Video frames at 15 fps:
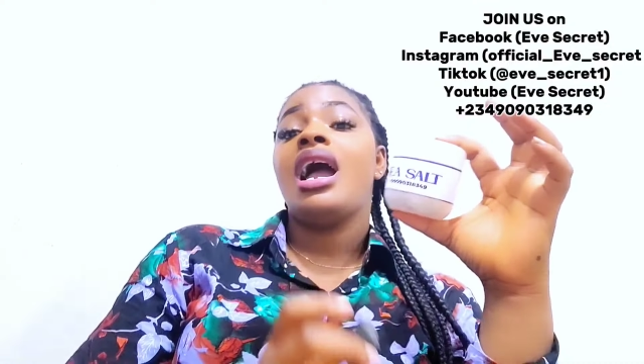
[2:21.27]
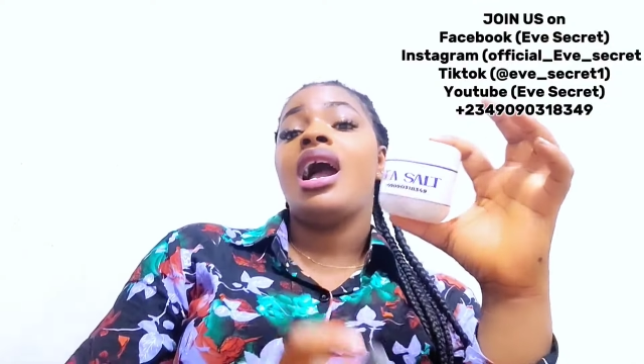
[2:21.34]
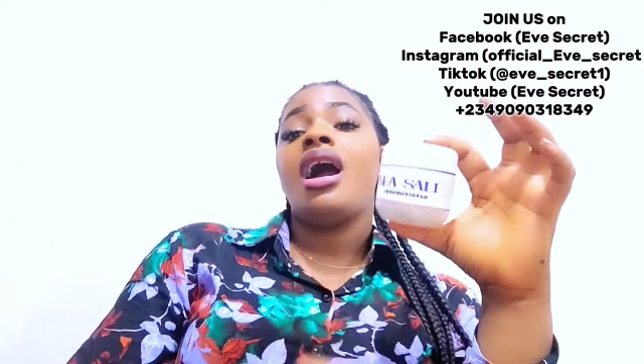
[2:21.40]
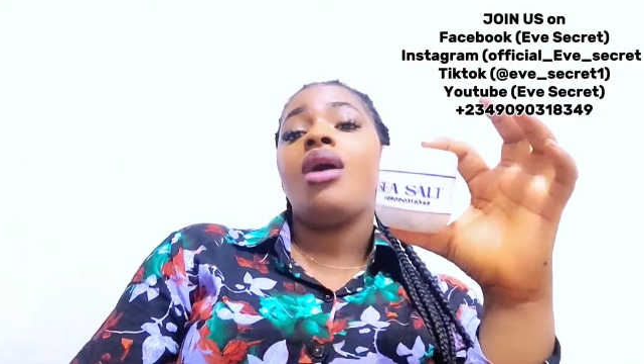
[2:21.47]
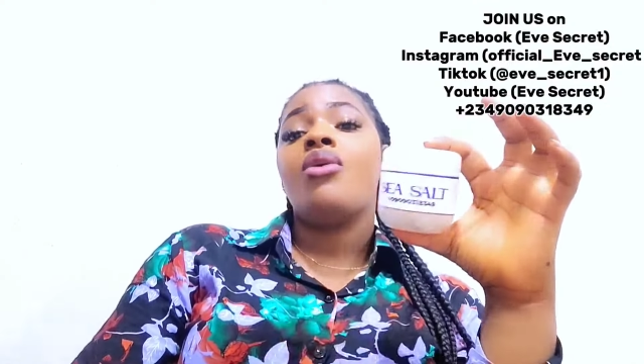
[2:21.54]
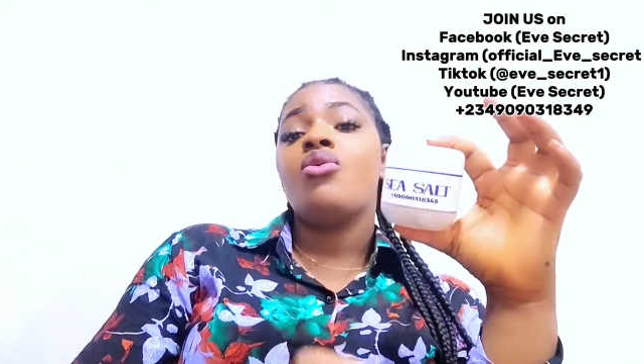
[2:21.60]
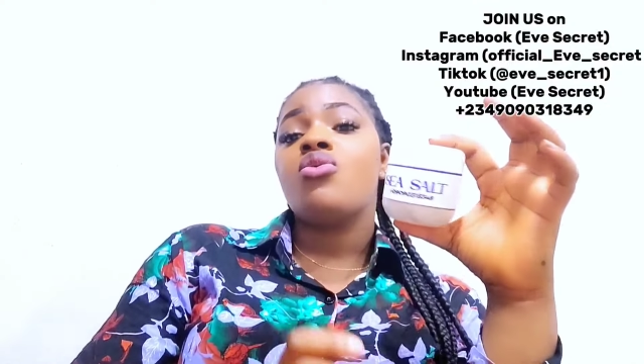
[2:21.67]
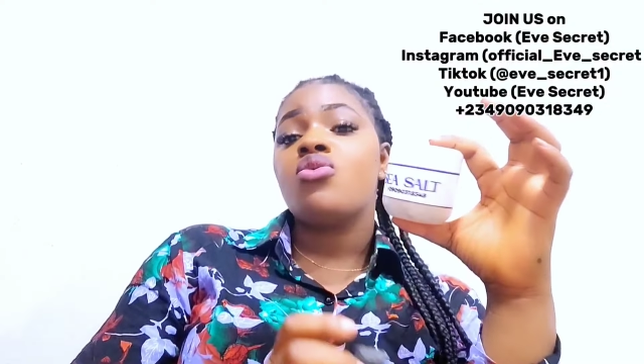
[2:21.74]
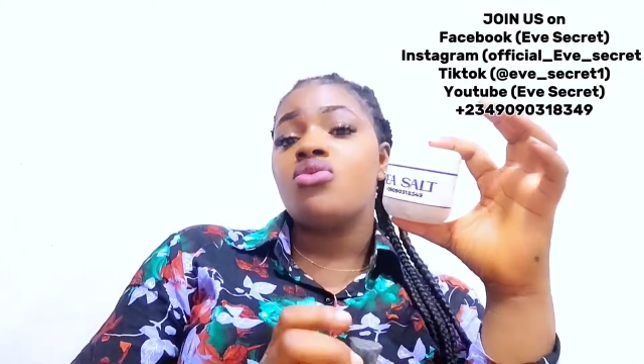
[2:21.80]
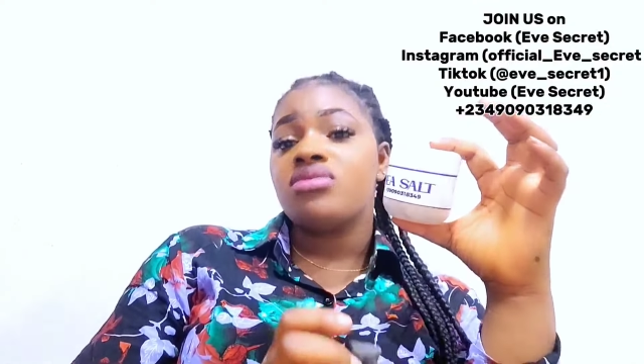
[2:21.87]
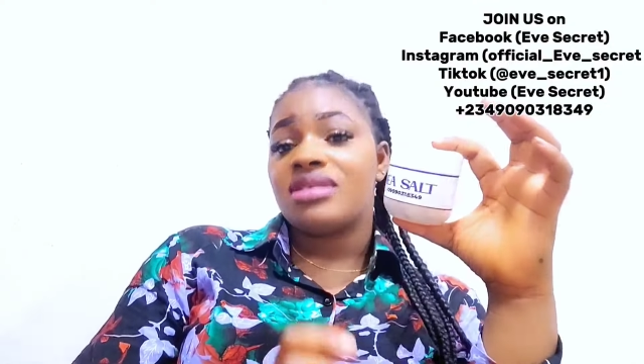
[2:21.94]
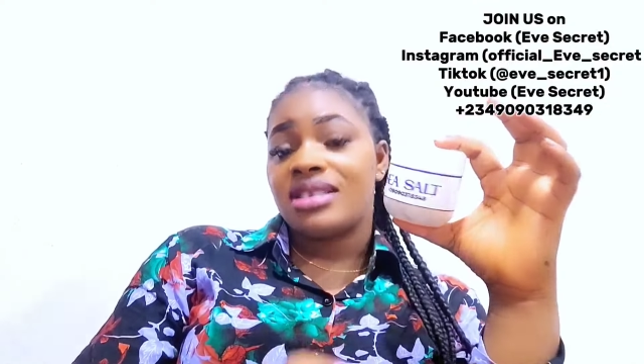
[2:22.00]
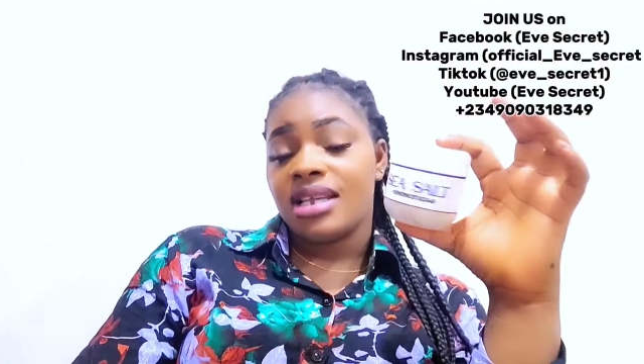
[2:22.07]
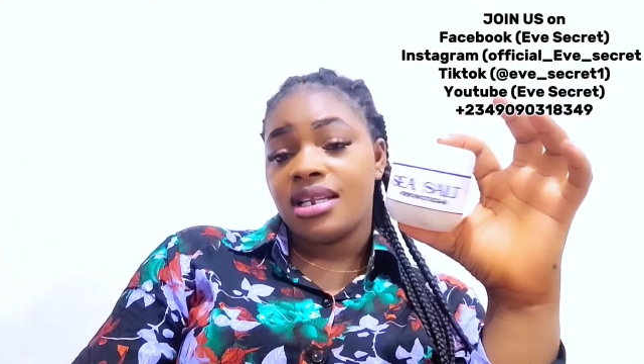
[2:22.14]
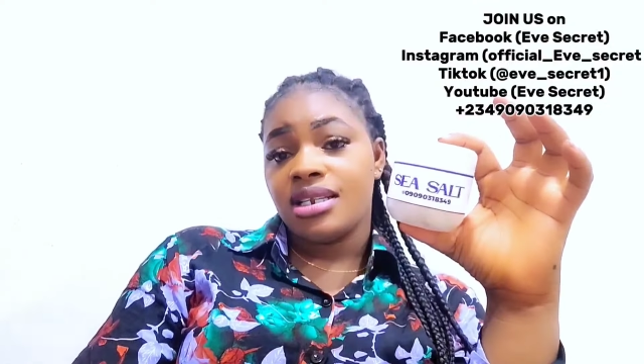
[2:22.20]
and we'll
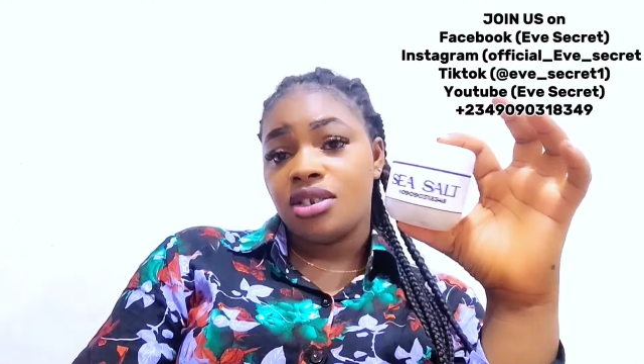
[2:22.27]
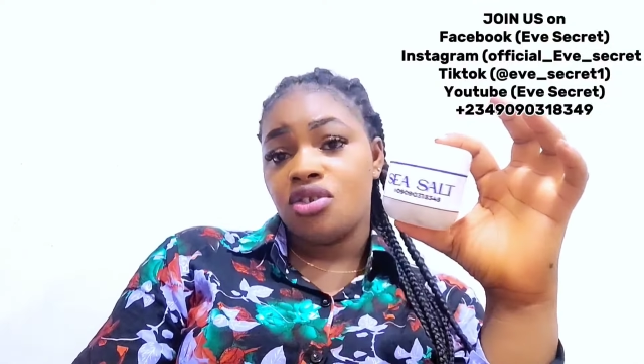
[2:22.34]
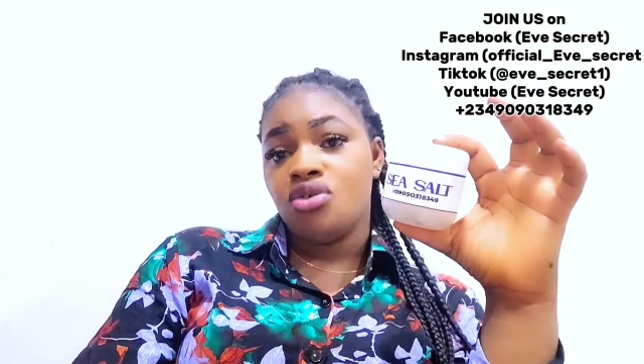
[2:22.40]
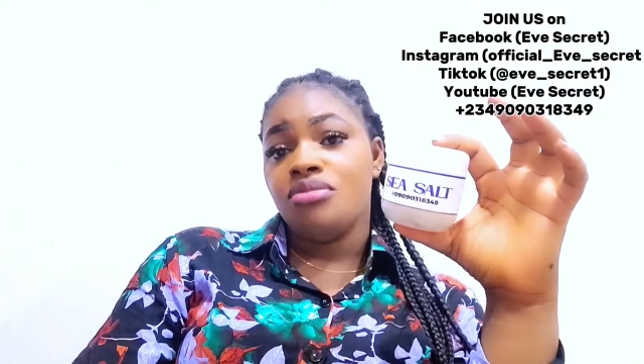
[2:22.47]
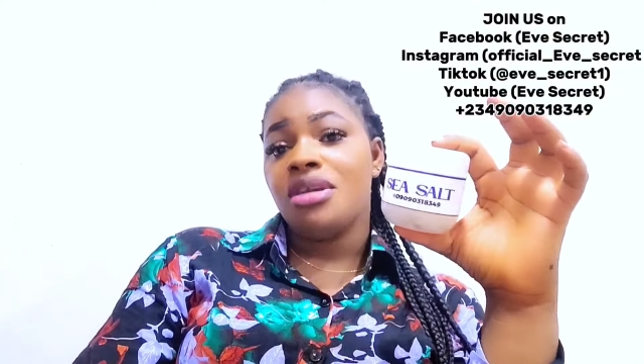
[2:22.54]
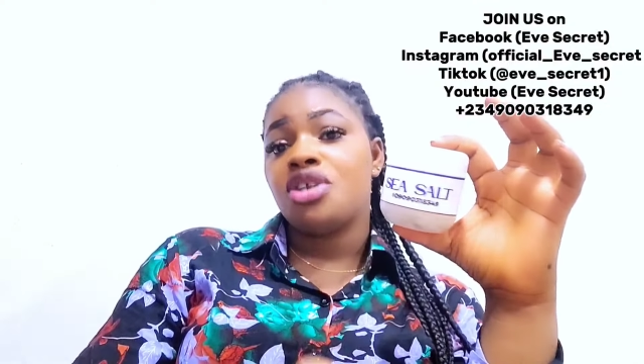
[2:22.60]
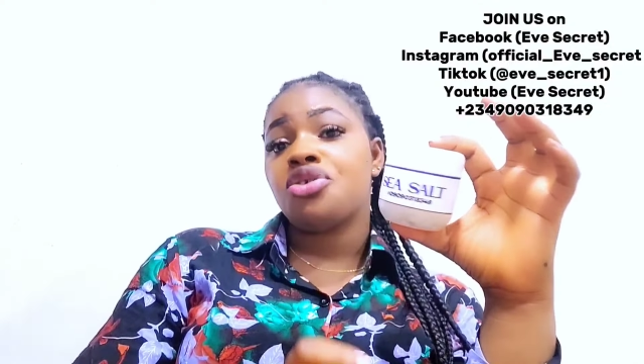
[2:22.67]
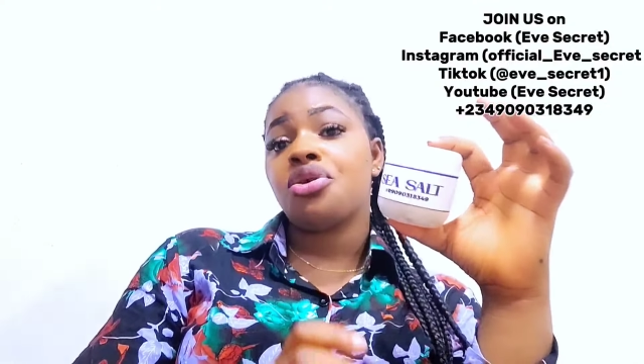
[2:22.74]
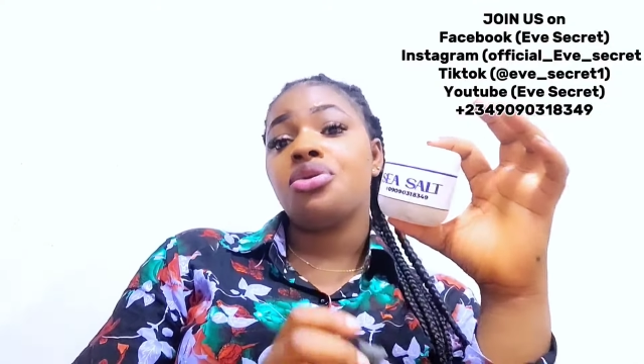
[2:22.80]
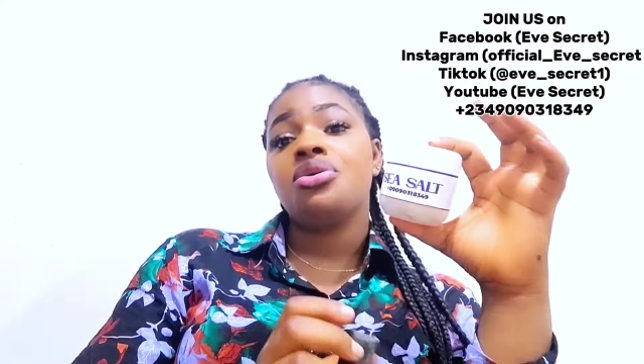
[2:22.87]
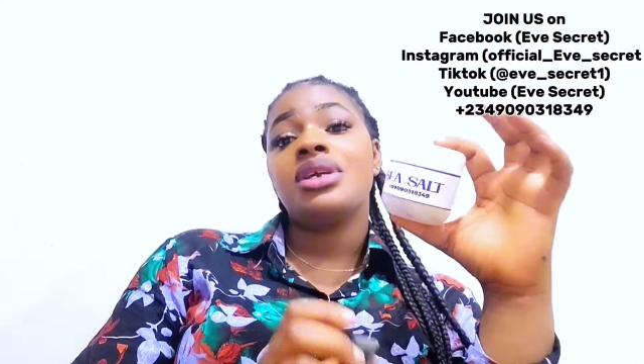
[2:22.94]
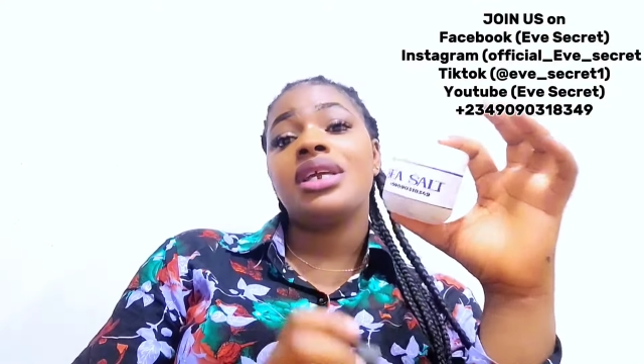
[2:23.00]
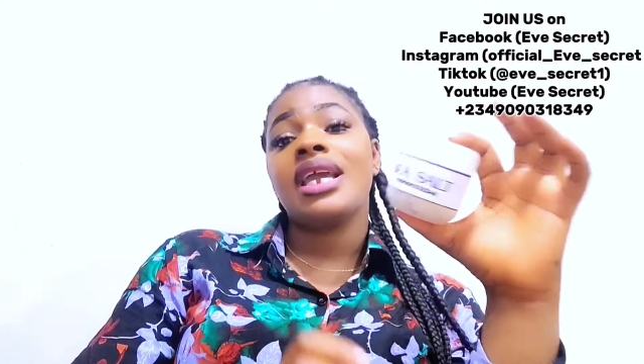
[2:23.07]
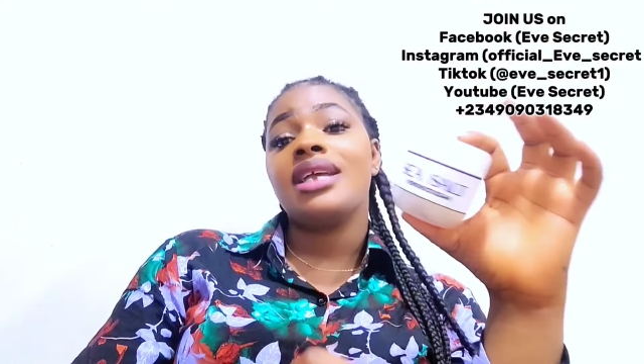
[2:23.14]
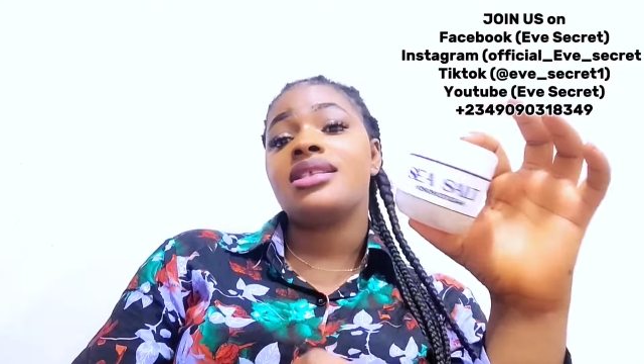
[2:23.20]
send you. Make sure you
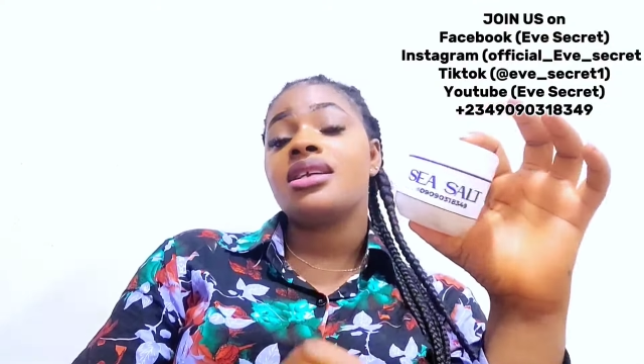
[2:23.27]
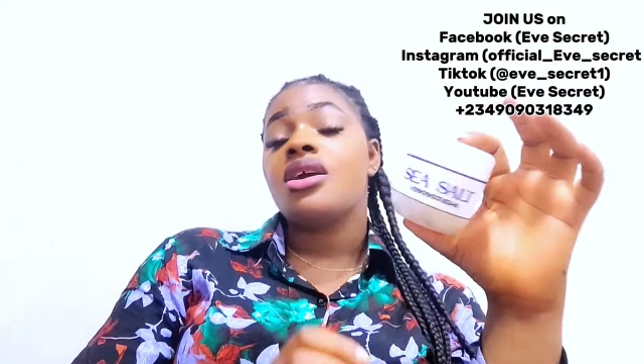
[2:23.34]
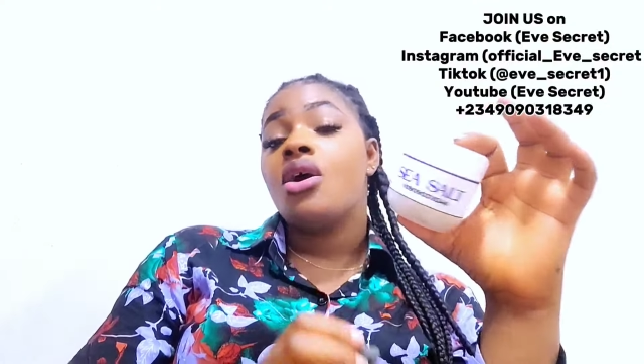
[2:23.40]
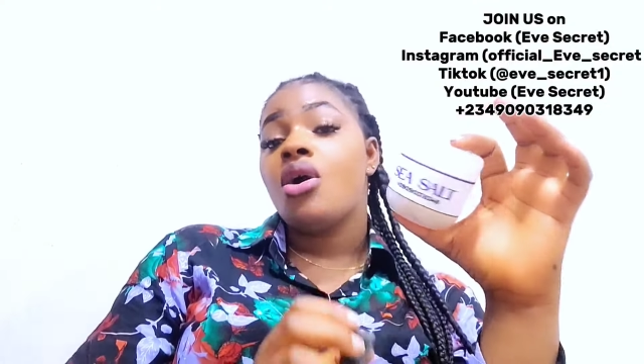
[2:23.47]
get